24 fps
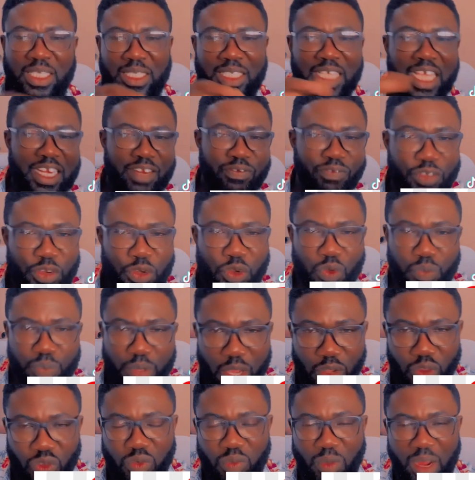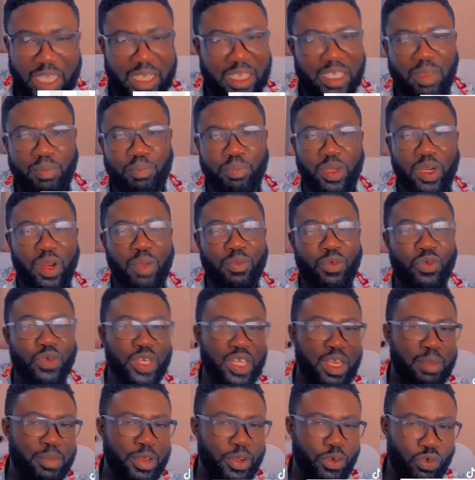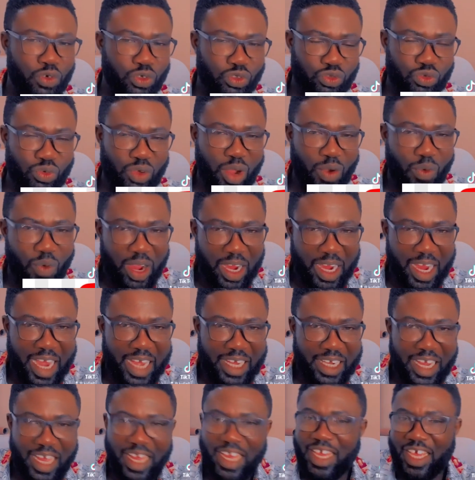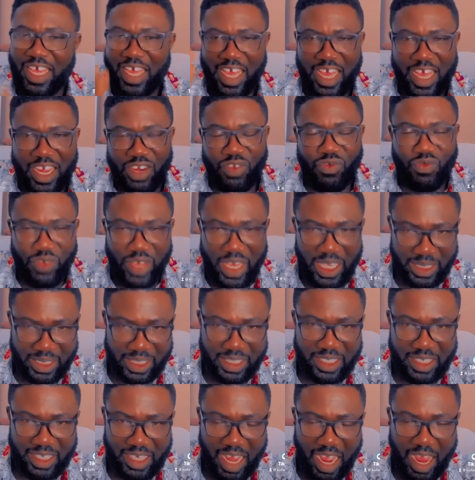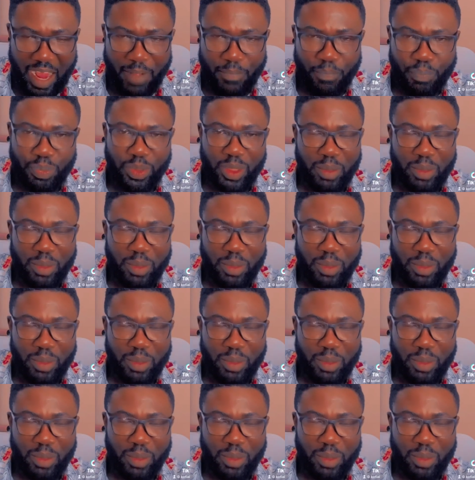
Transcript: See a video be a 2 month and Panabu near me across our Ghana, and you hear singing now.